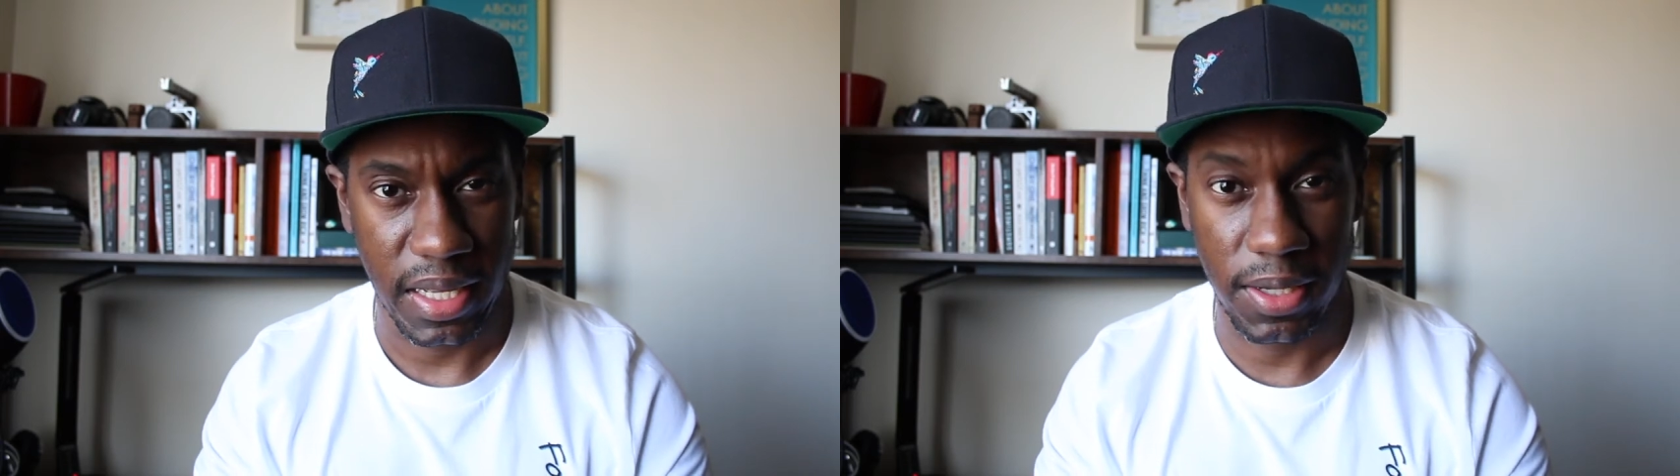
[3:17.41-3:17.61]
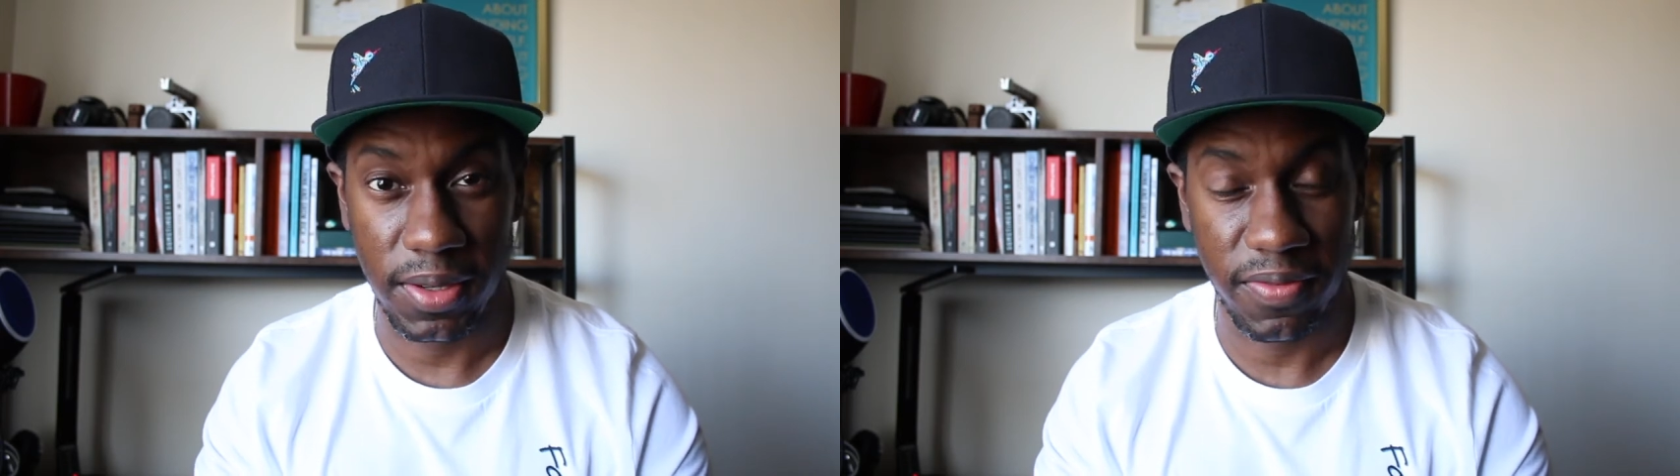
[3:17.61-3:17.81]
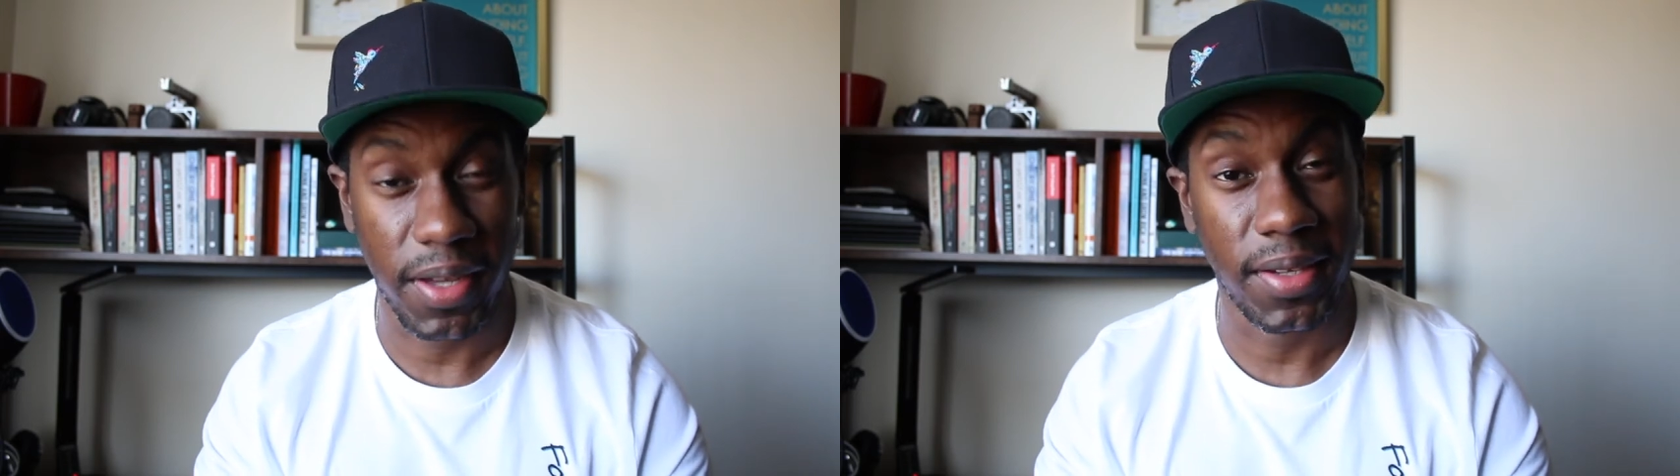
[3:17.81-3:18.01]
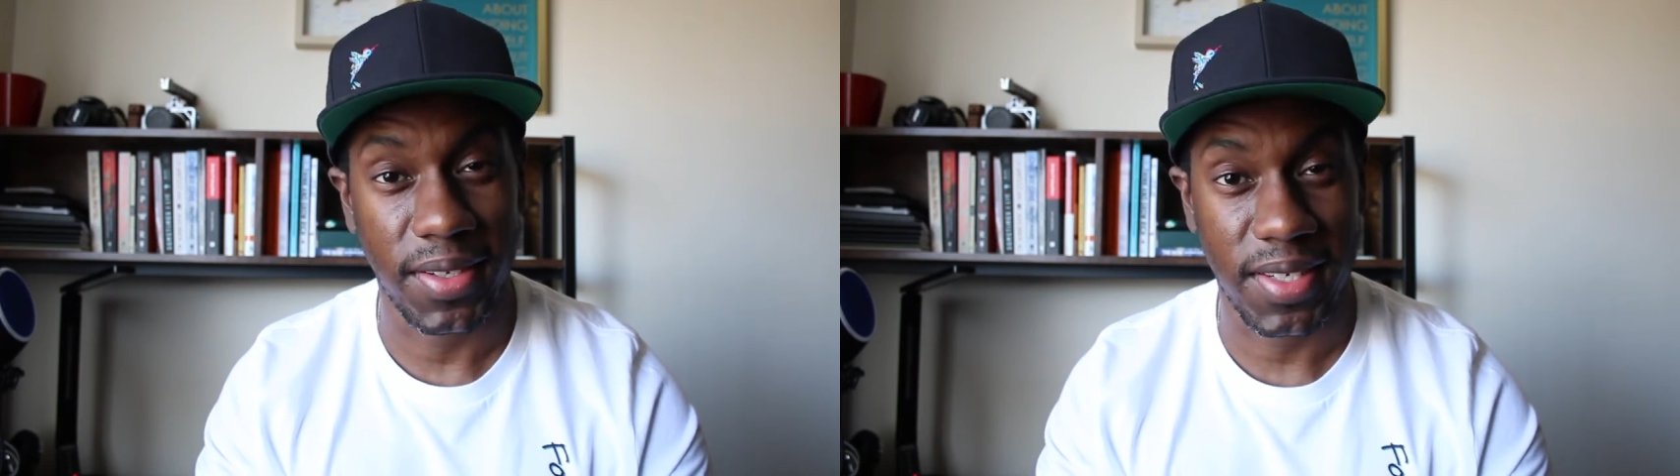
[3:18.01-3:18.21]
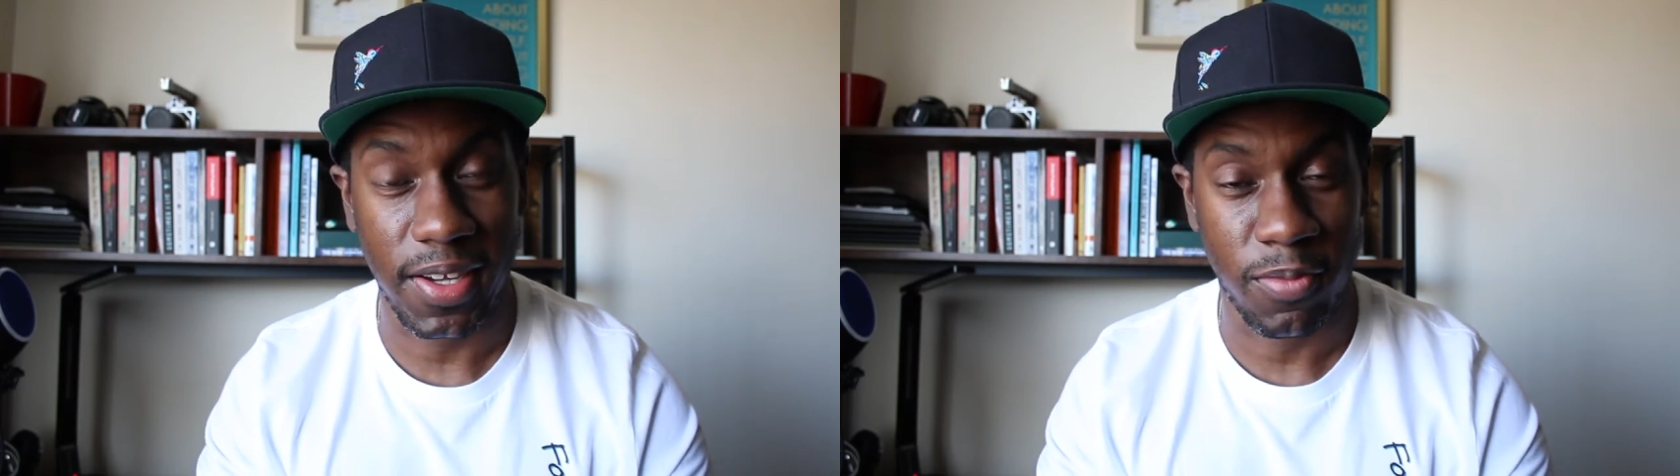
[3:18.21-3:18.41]
You can value
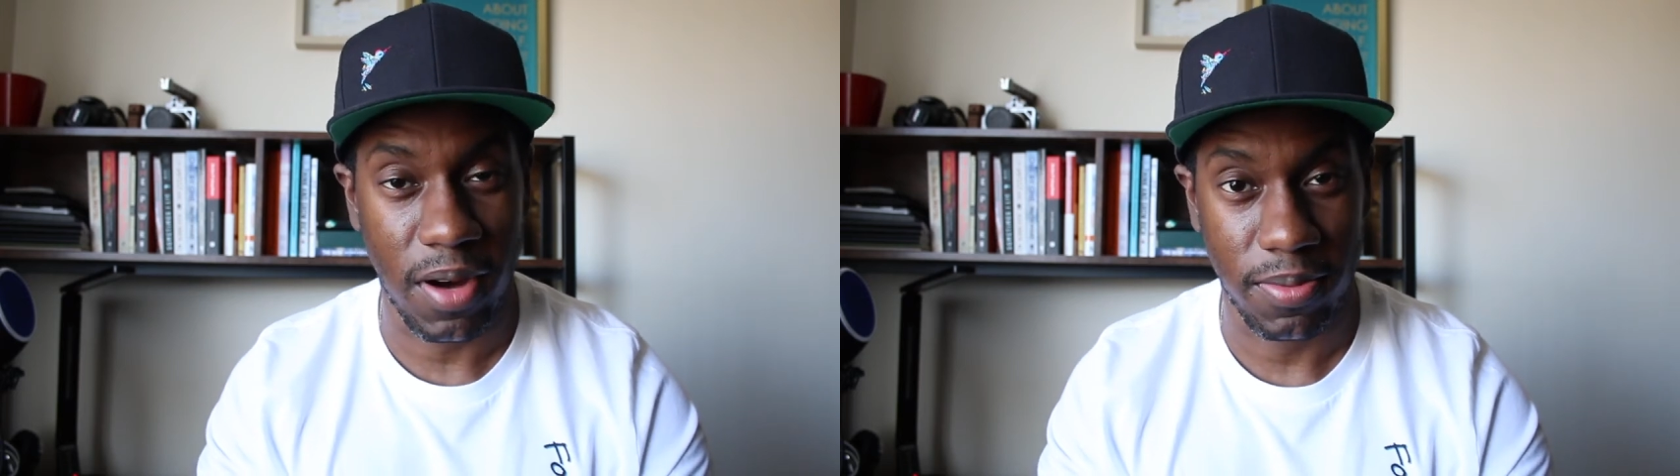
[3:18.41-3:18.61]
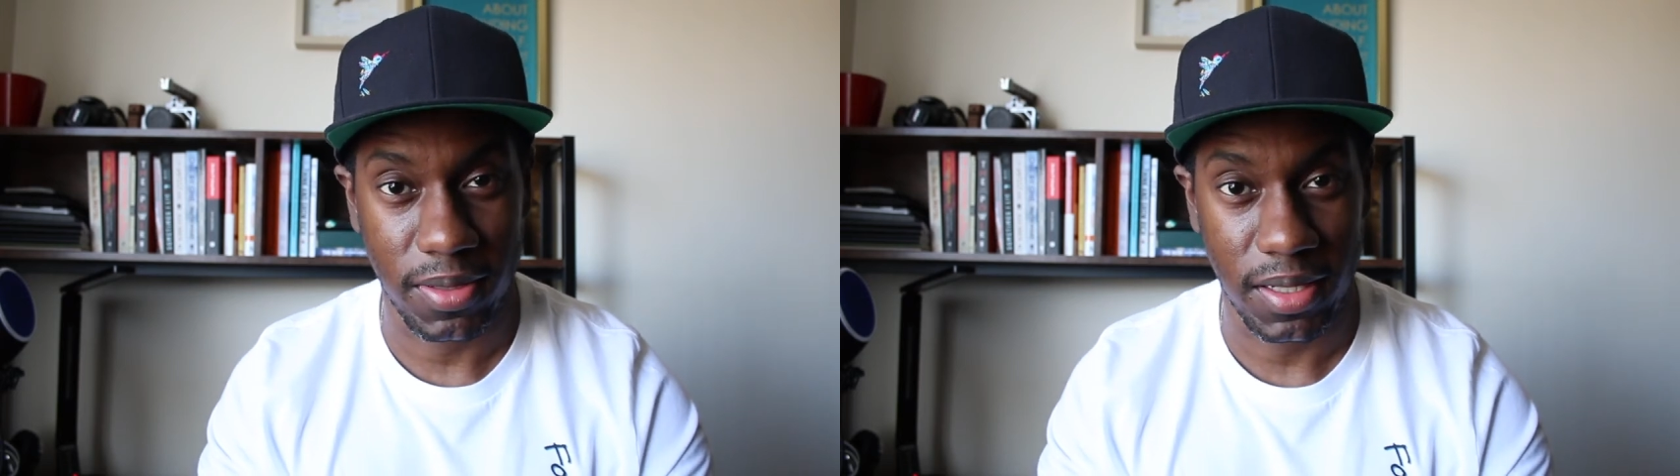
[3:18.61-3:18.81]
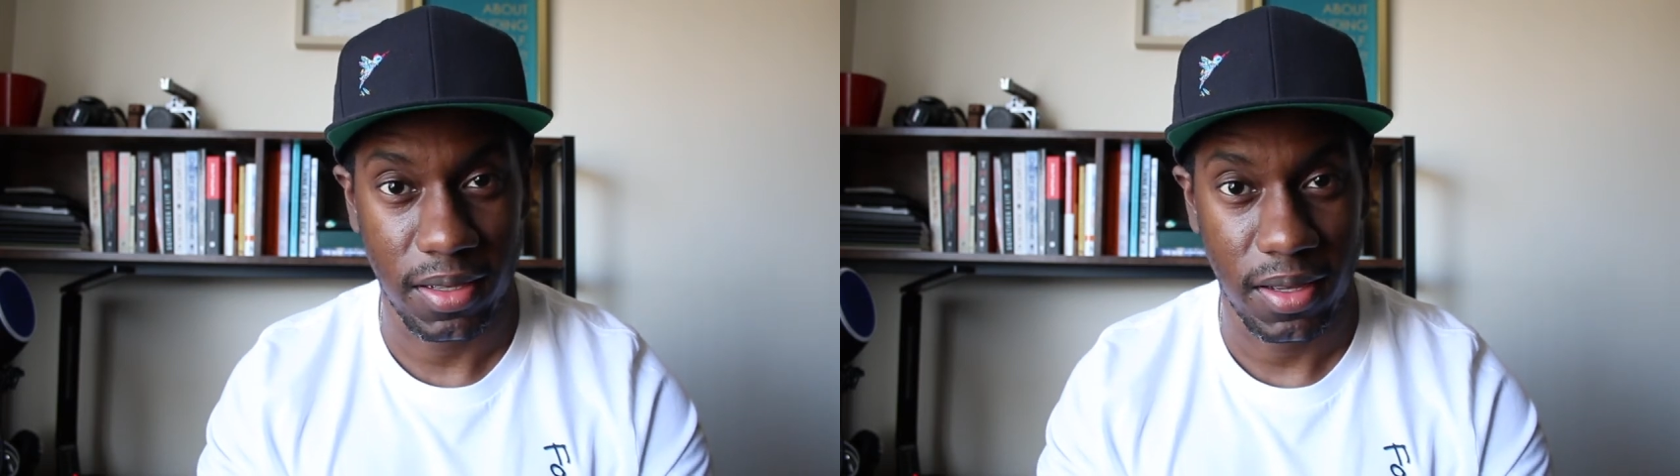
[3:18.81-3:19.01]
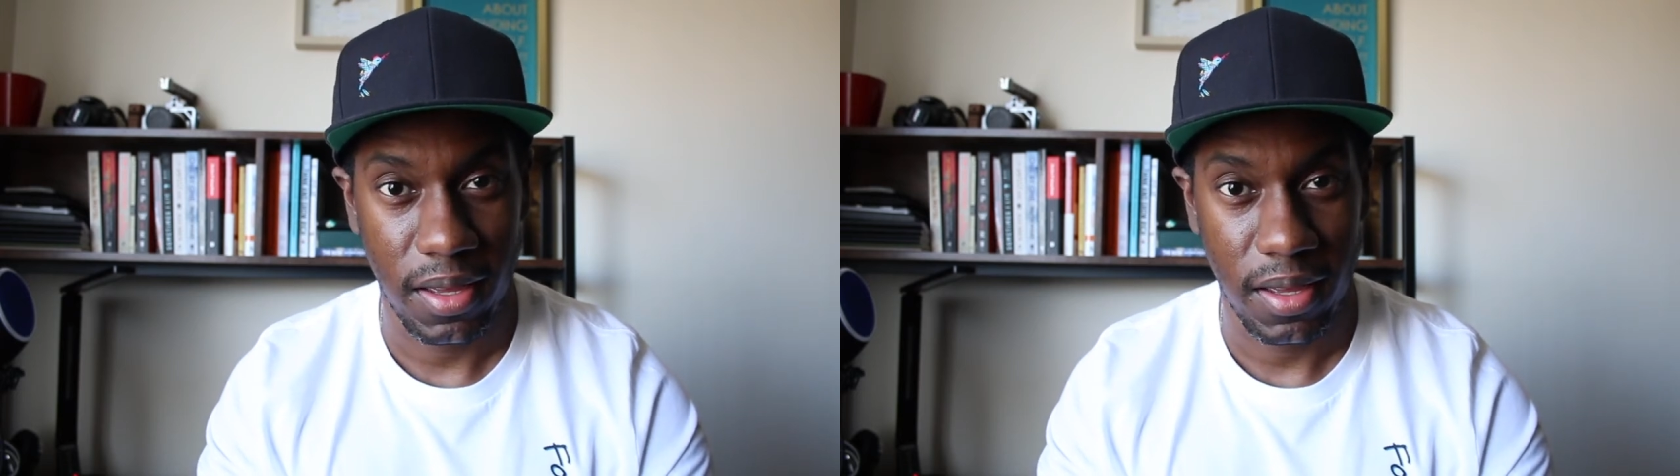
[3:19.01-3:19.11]
yourself properly